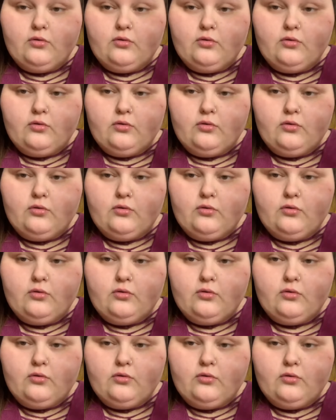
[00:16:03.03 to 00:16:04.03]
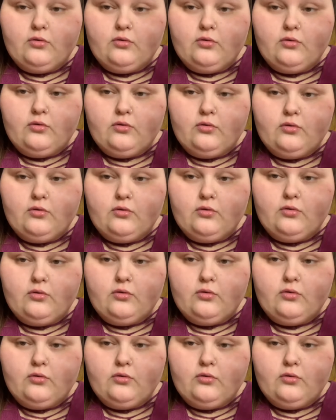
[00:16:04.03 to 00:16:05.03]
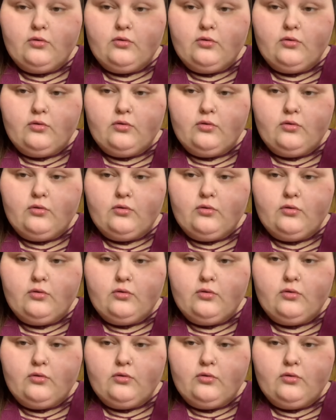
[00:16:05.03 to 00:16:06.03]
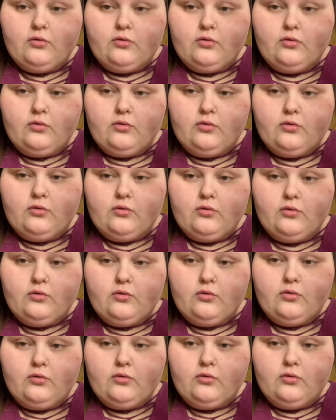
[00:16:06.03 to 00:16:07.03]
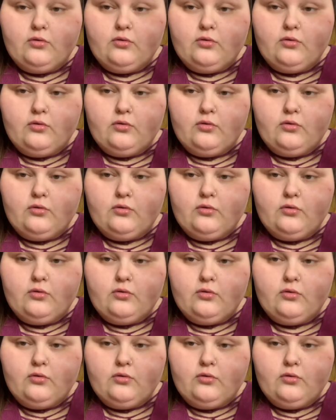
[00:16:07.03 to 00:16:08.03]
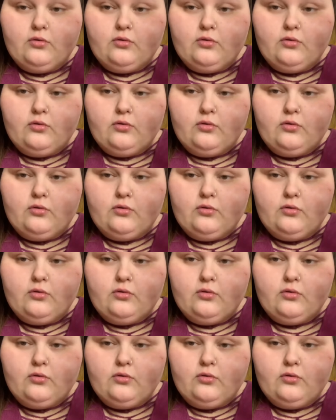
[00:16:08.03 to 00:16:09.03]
The person shown says nothing.